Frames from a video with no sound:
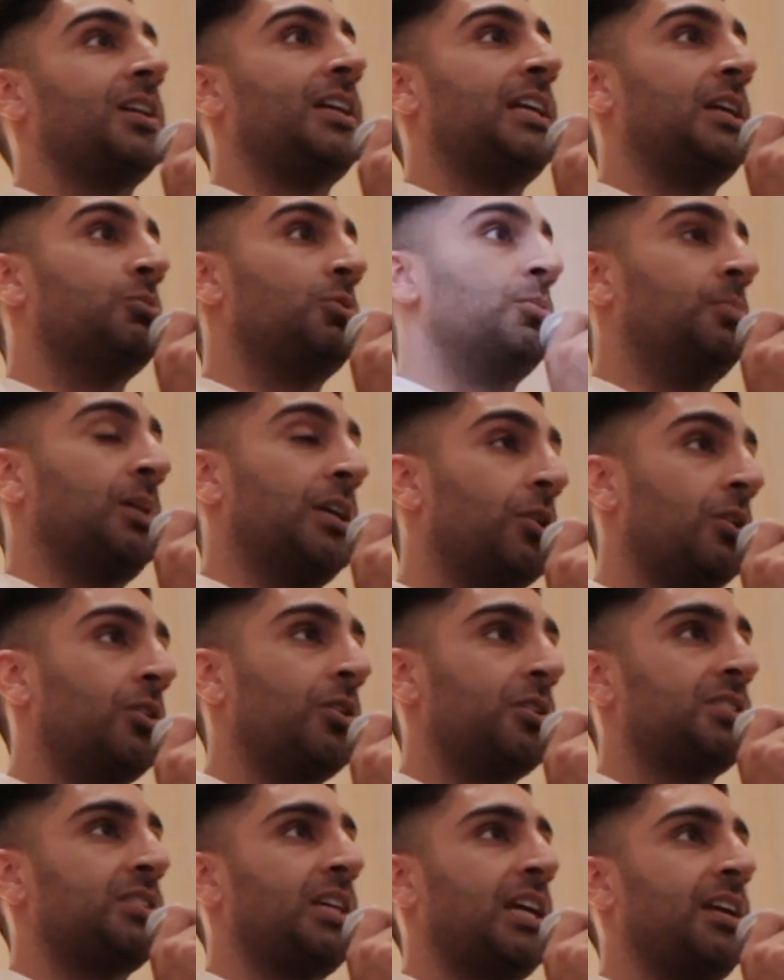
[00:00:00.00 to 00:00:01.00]
He will be
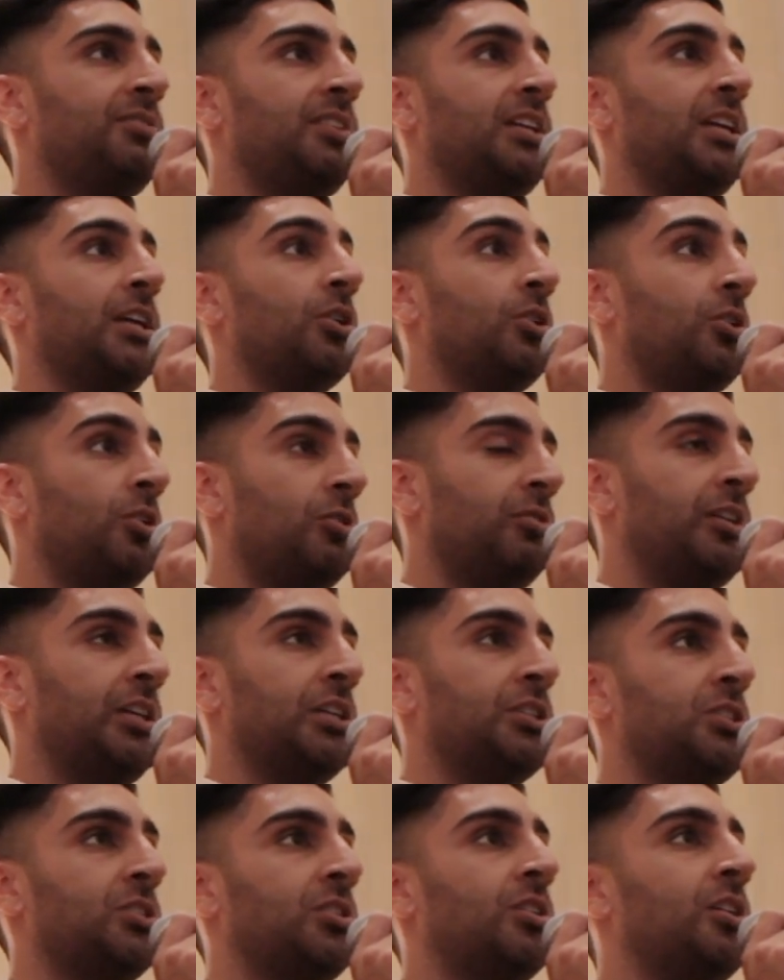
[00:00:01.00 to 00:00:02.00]
her safety, her
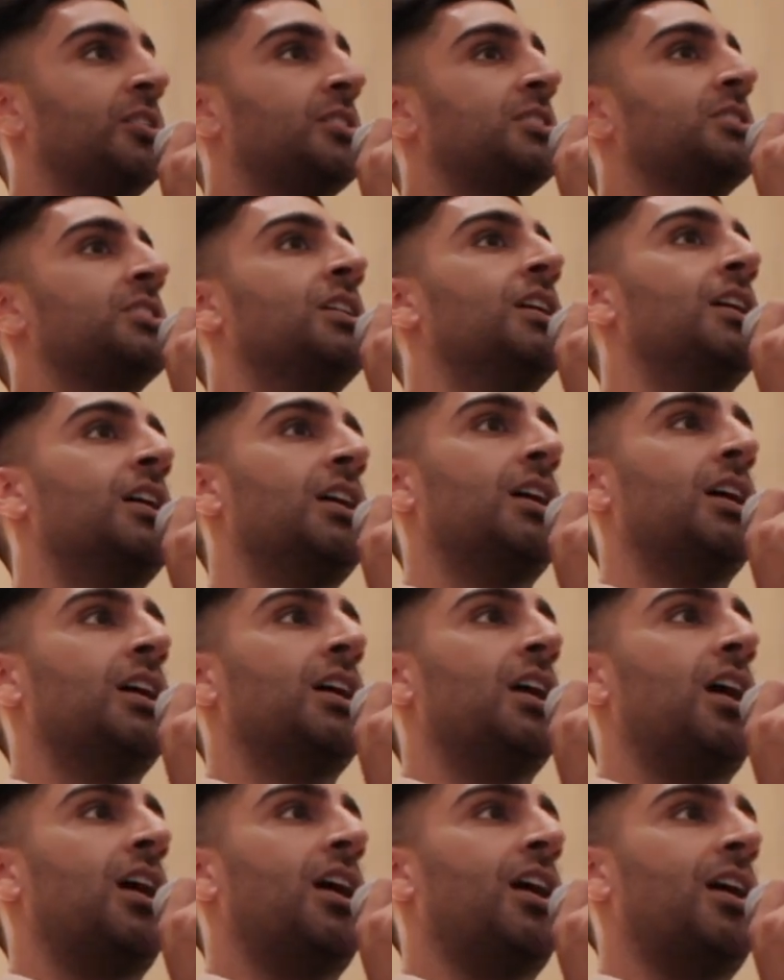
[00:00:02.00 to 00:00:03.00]
reassurance.
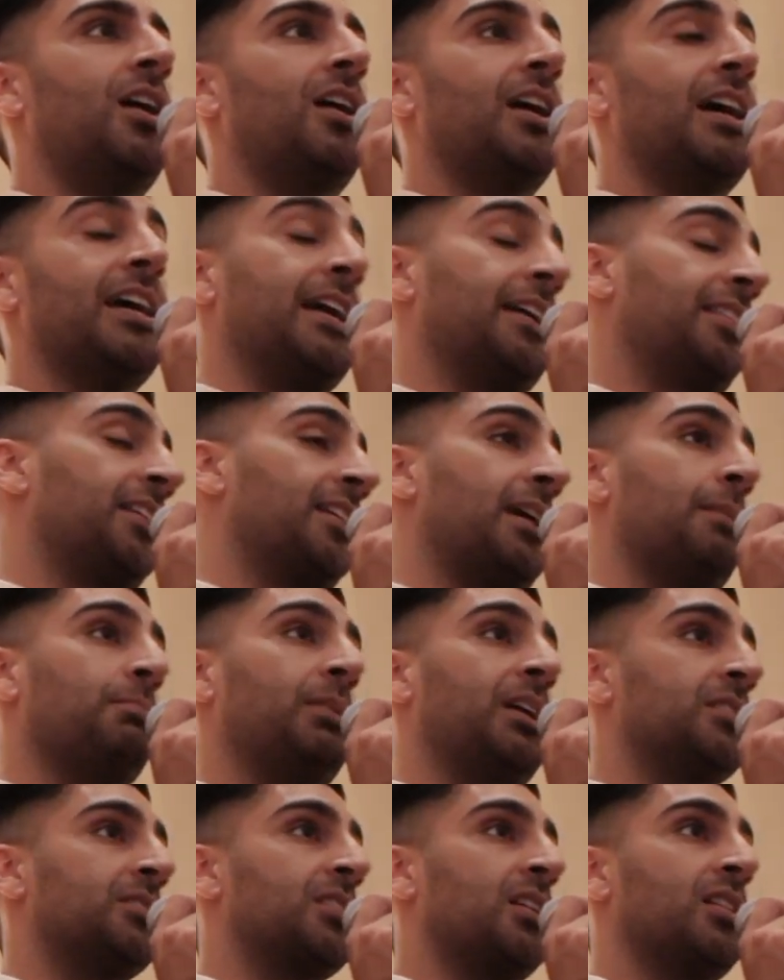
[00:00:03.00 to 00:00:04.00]
And I think that
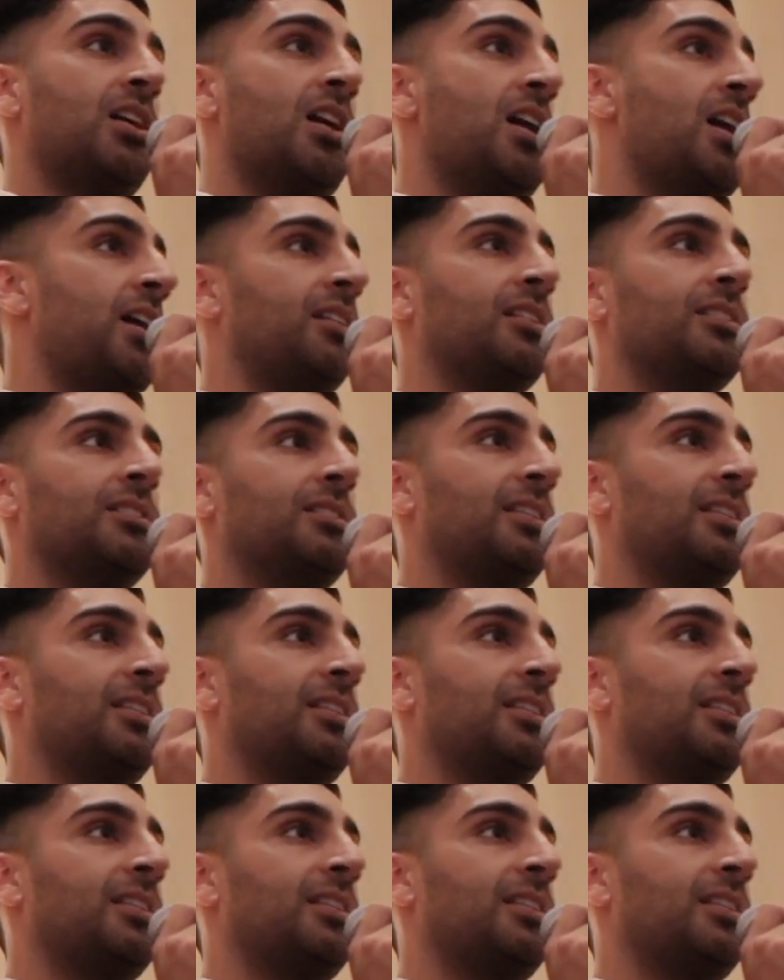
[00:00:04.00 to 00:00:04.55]
means a lot.